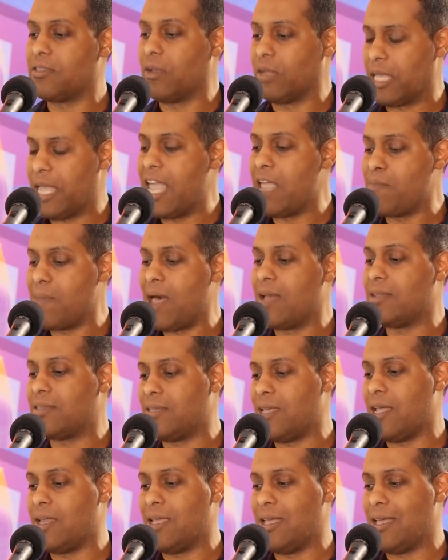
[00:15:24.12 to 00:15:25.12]
that came out and
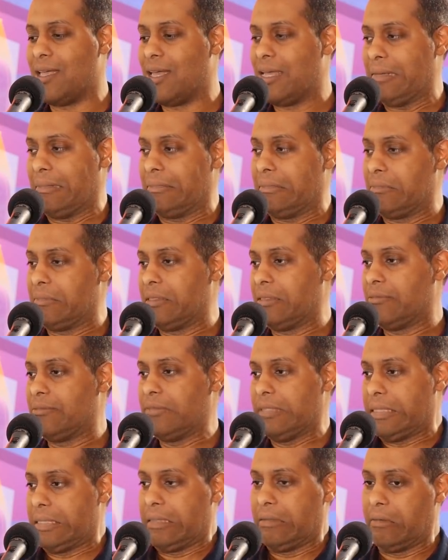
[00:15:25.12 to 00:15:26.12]
said, "Yeah, I'm
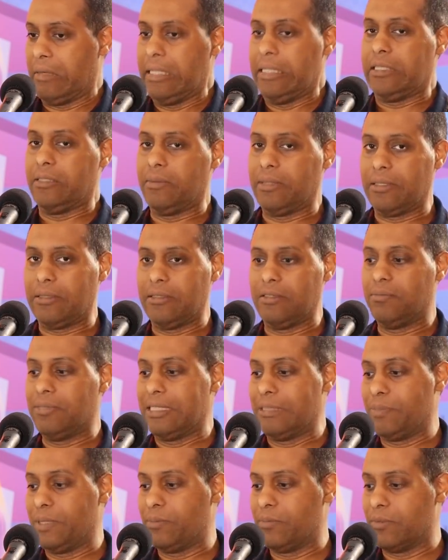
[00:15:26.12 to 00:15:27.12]
really crazy about all these
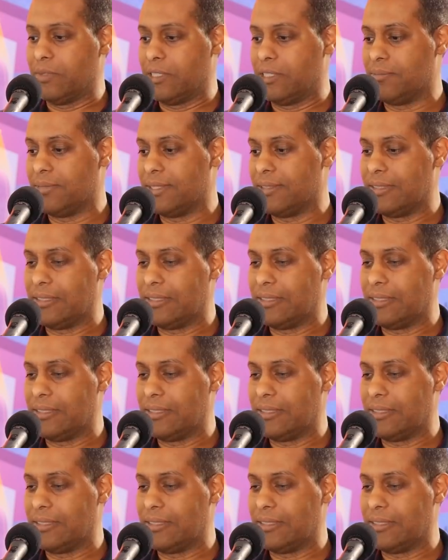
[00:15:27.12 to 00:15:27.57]
black people wearing." No,